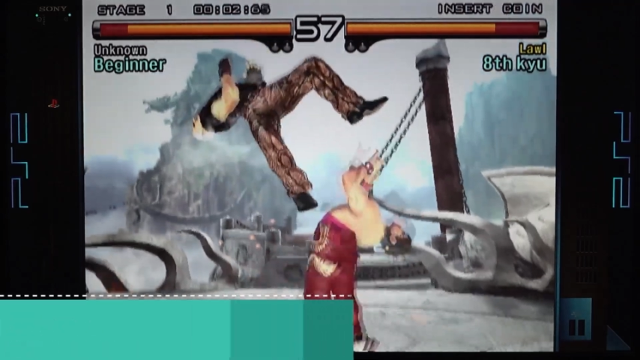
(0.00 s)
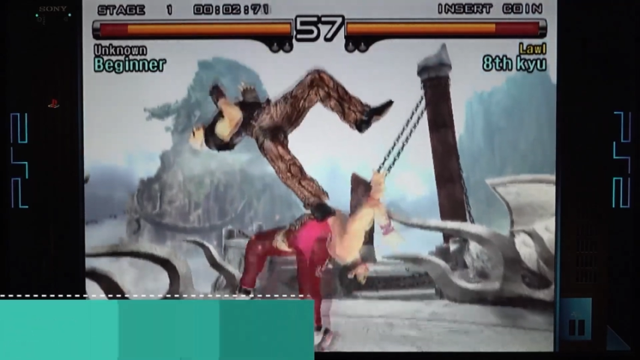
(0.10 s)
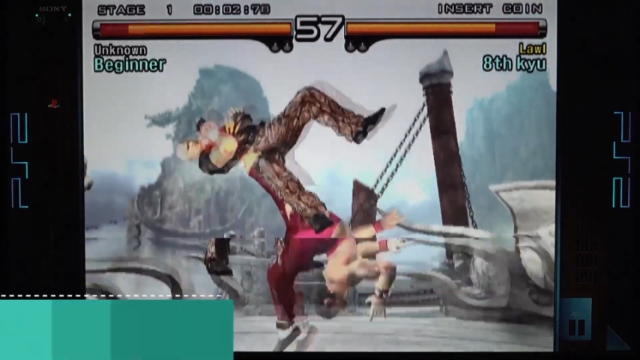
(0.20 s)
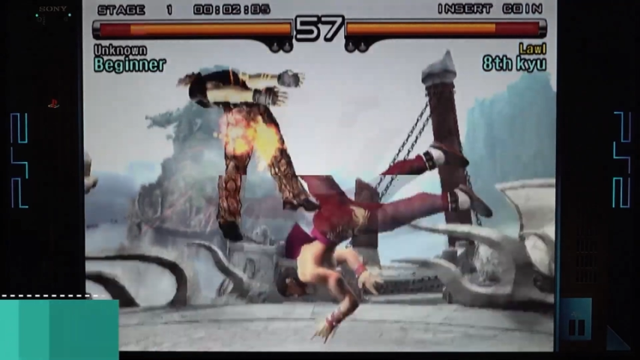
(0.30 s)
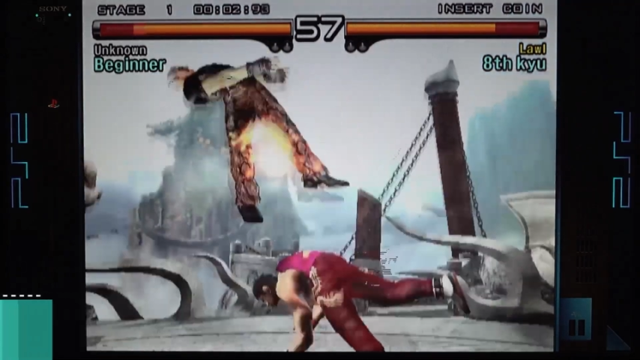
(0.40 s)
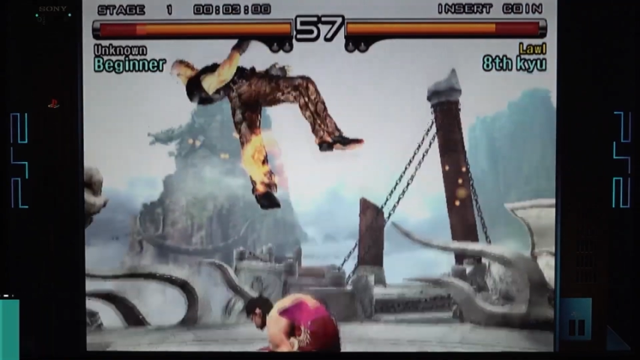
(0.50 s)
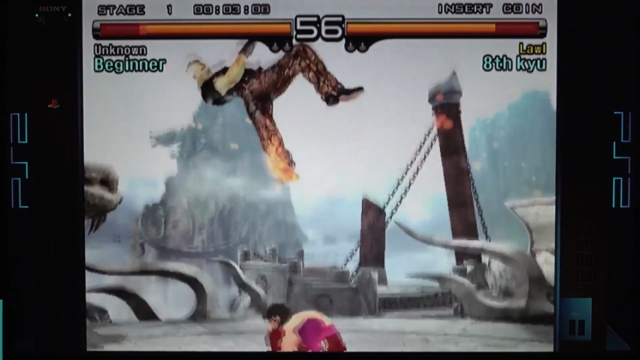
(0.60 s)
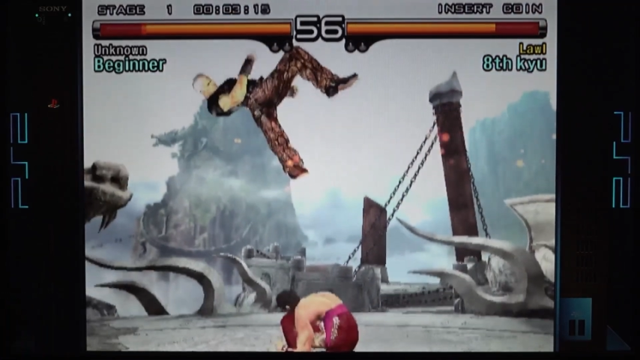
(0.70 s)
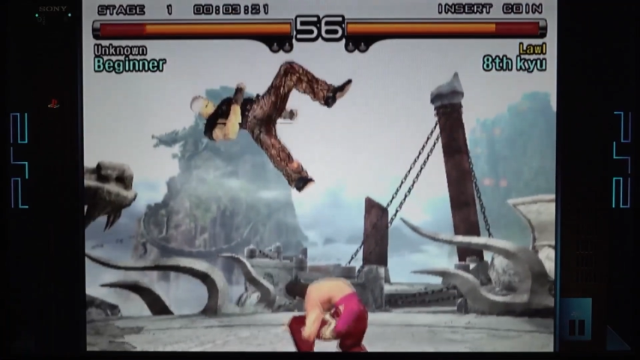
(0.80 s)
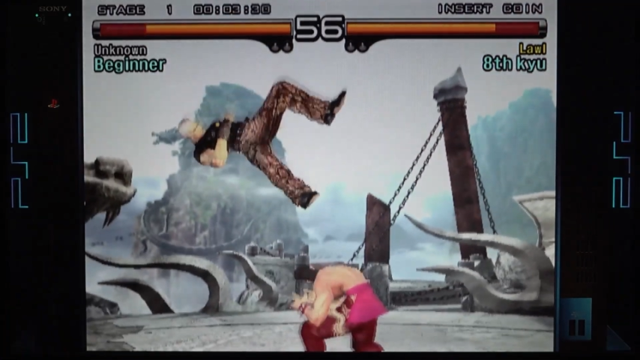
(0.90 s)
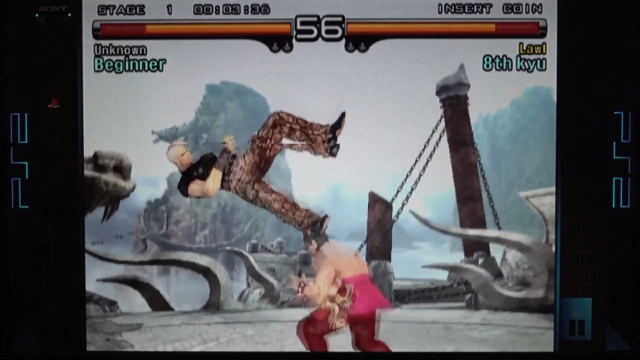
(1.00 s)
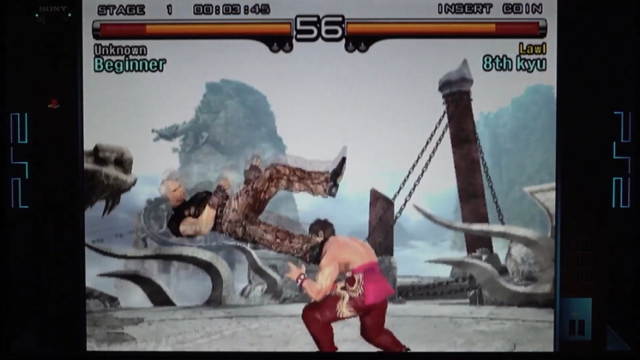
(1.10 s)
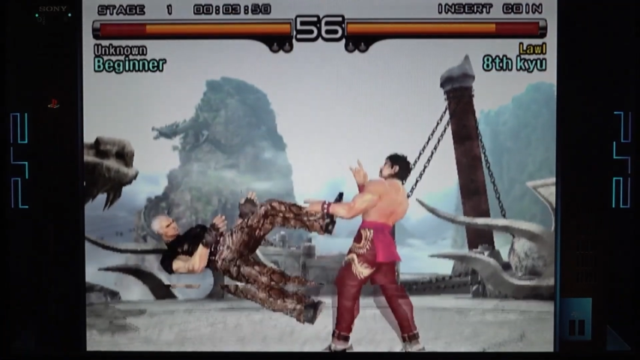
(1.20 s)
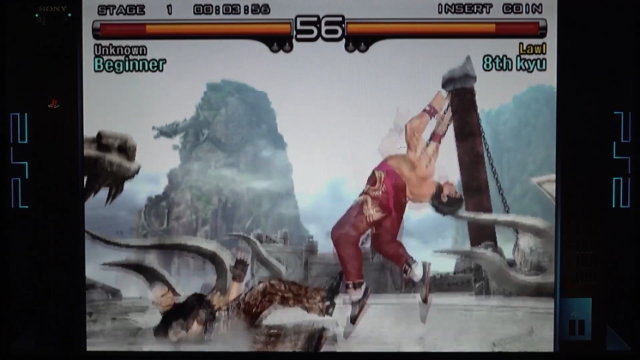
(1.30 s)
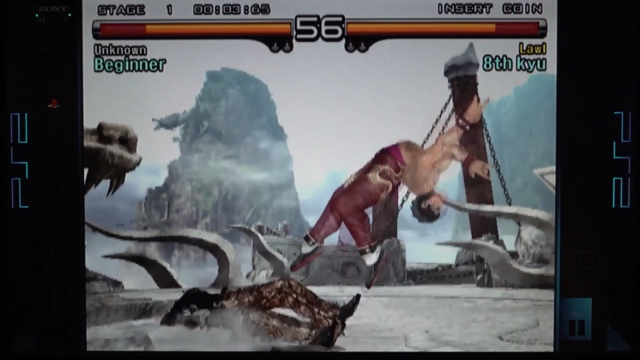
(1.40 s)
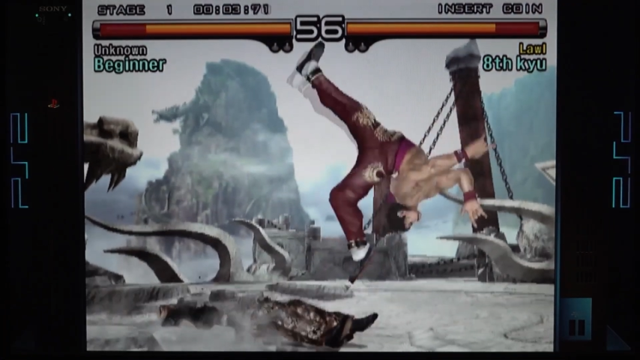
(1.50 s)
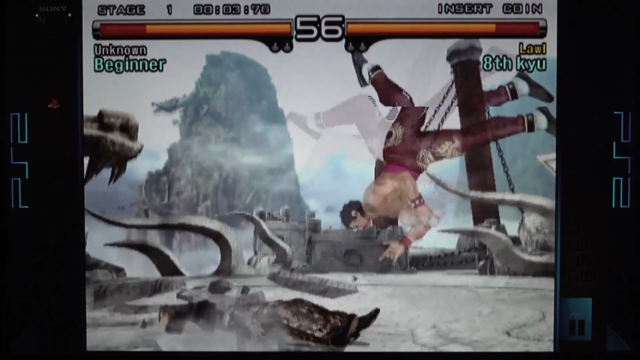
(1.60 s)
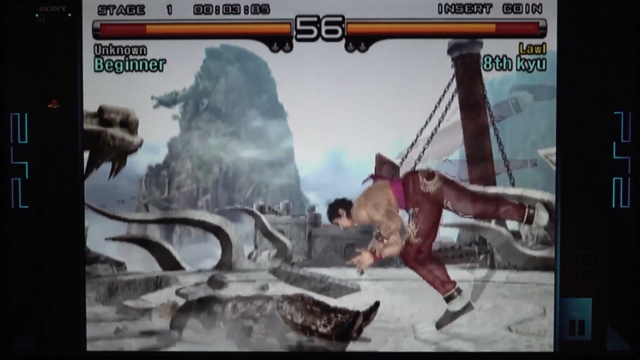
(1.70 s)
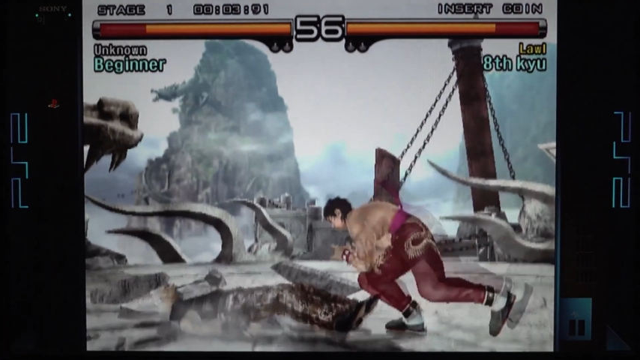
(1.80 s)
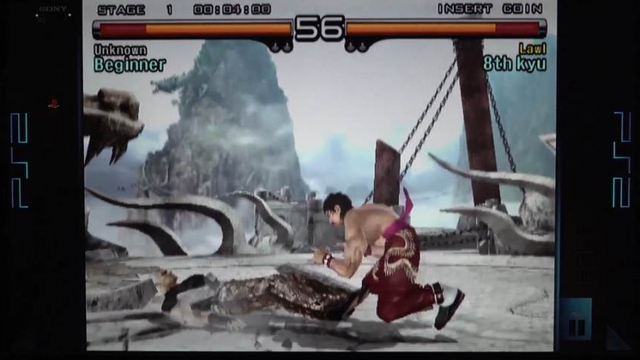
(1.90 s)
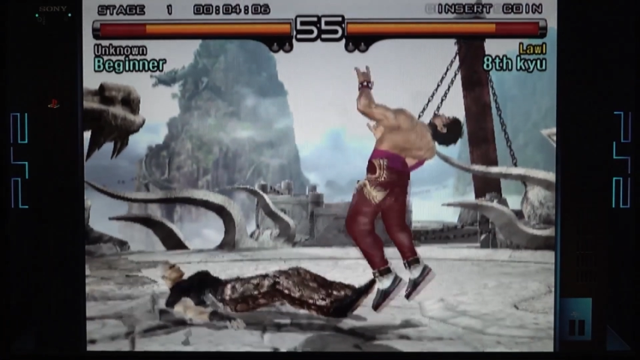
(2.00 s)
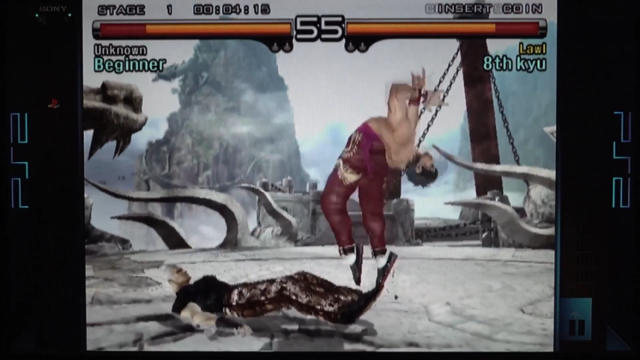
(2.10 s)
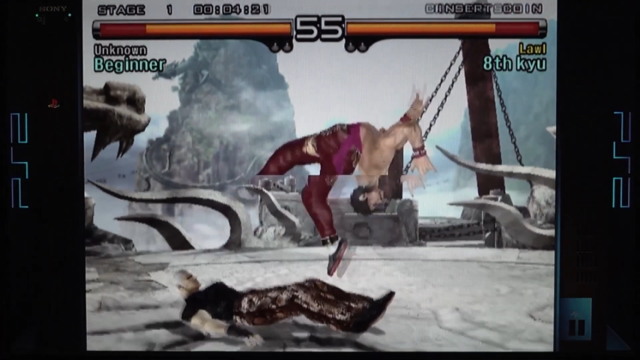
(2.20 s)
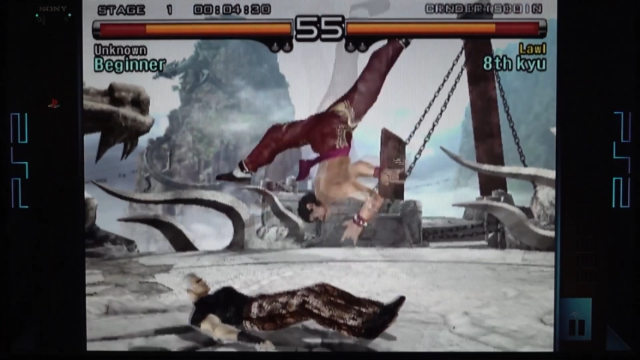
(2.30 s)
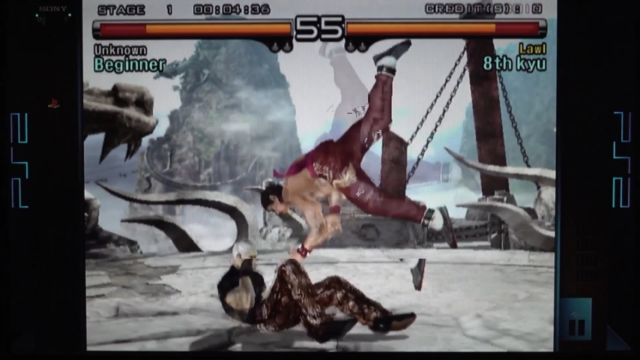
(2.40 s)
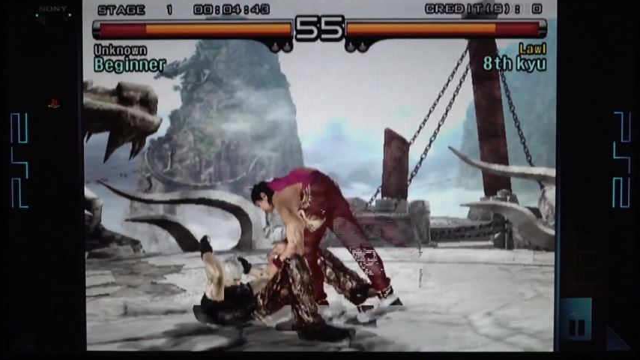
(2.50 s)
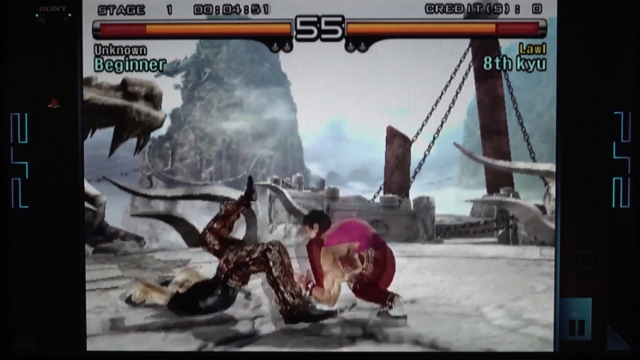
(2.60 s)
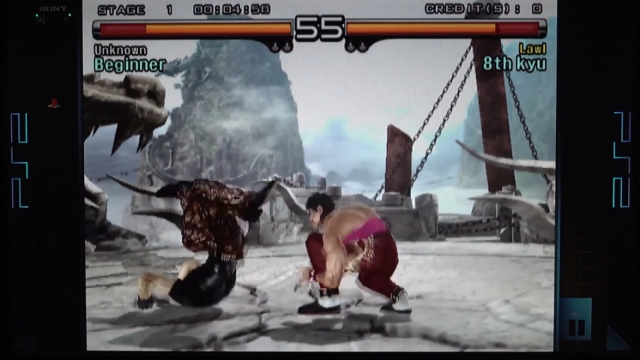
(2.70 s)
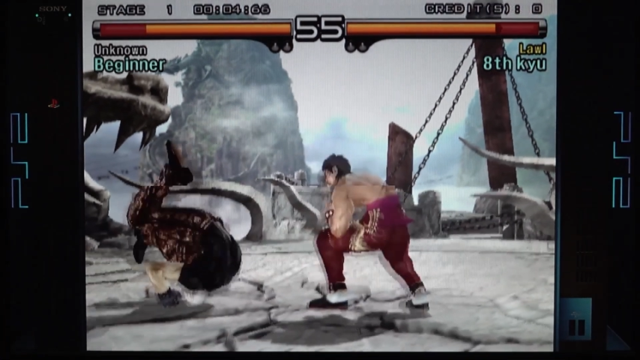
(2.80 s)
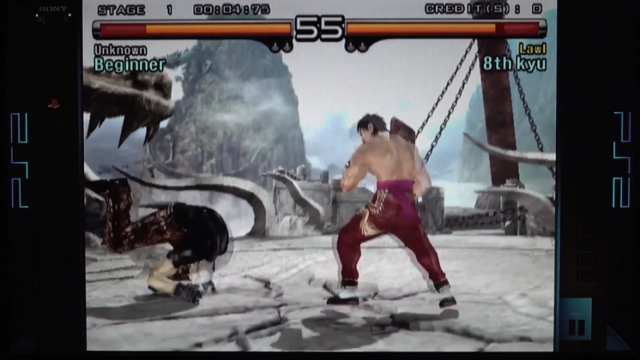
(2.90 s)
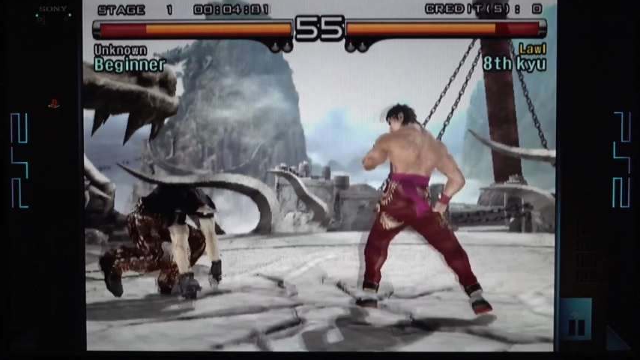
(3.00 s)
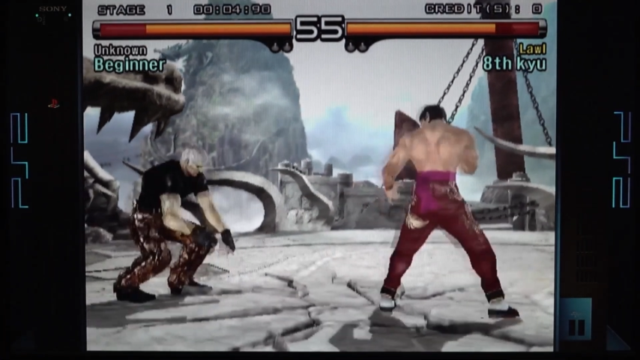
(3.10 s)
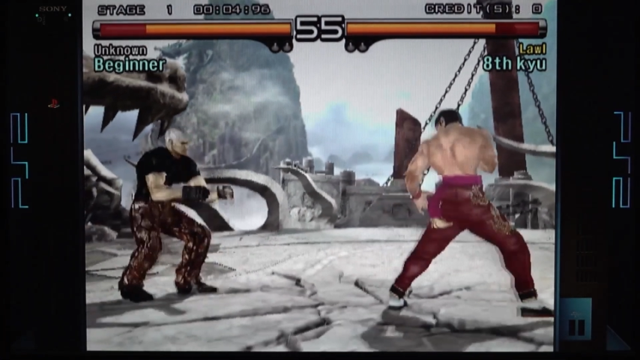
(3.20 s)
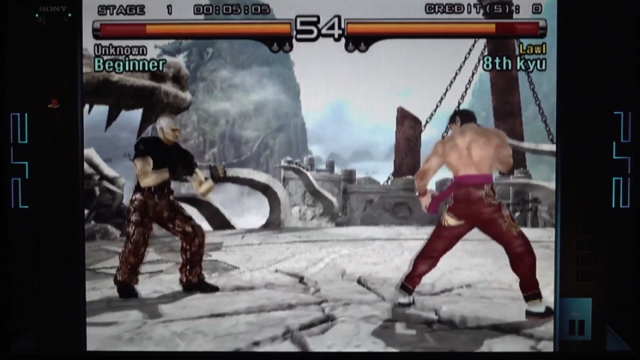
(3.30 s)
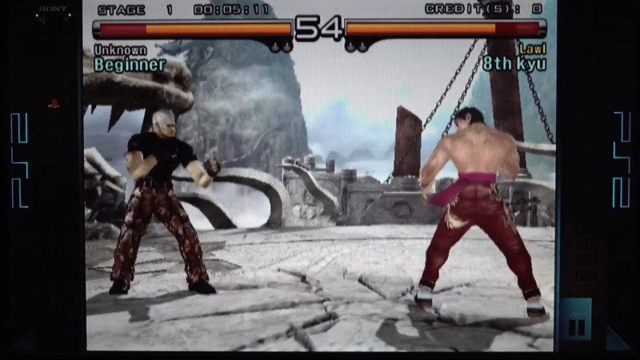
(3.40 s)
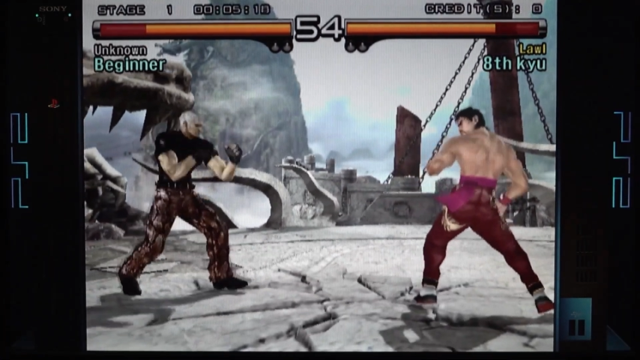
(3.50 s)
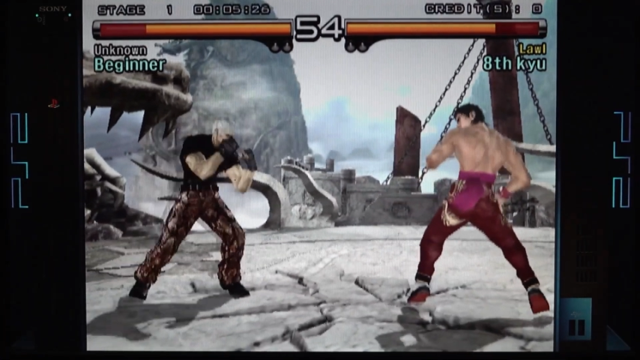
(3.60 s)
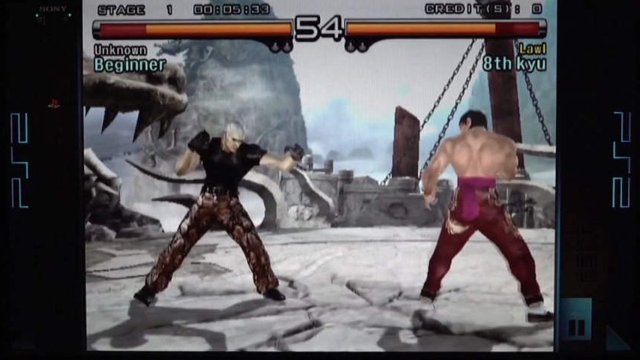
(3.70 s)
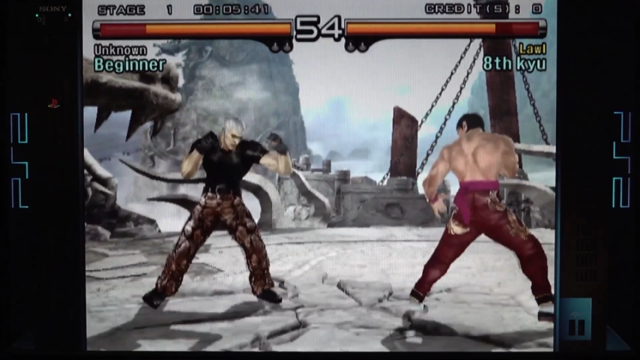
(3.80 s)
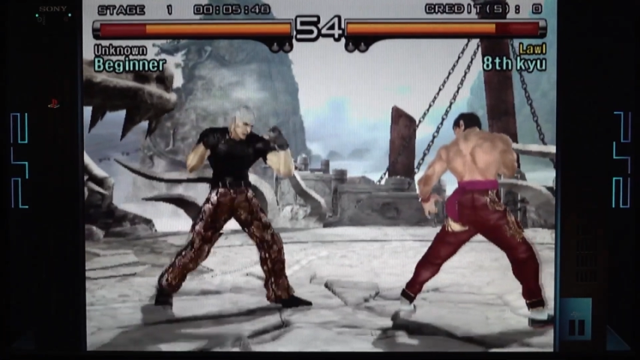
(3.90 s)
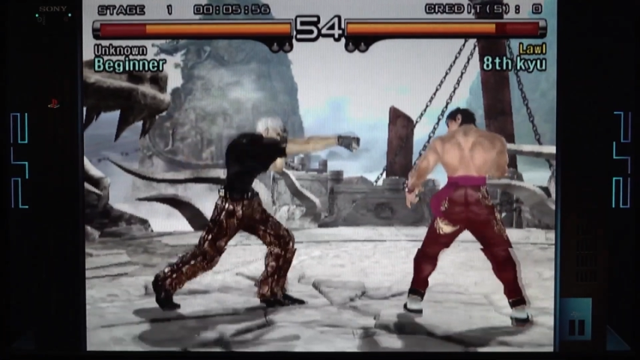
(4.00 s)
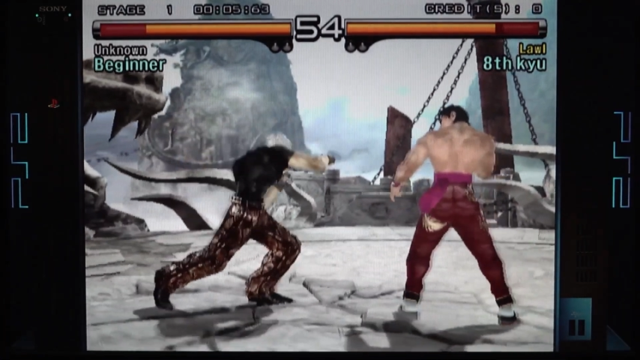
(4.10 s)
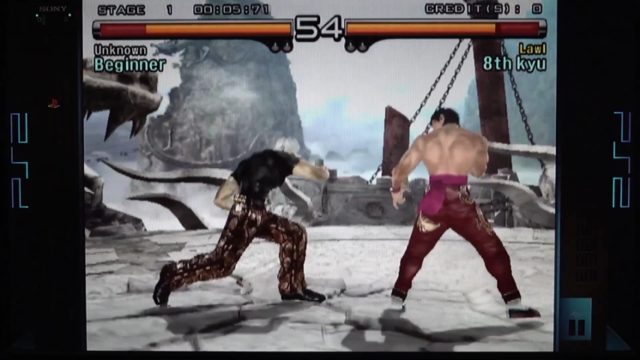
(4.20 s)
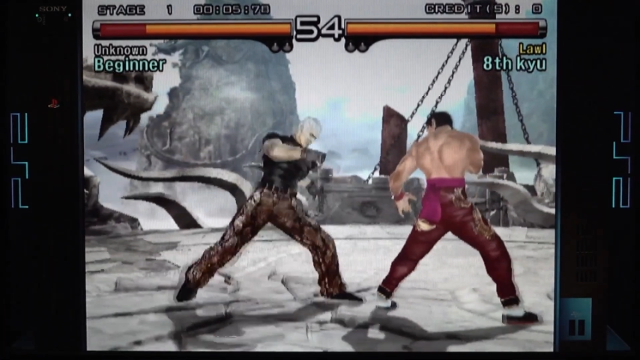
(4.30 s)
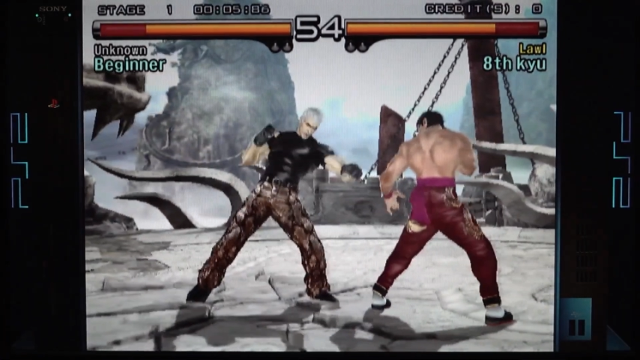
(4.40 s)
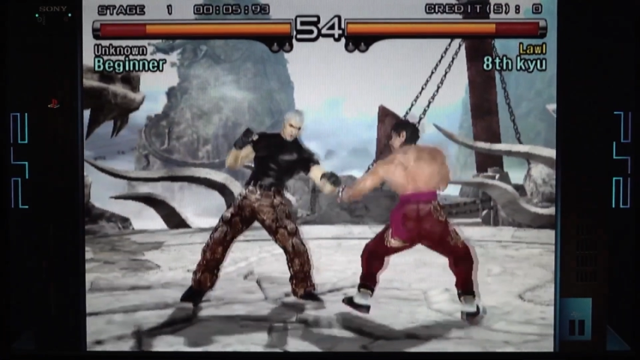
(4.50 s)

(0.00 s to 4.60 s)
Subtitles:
Nobody's mouth can be seen.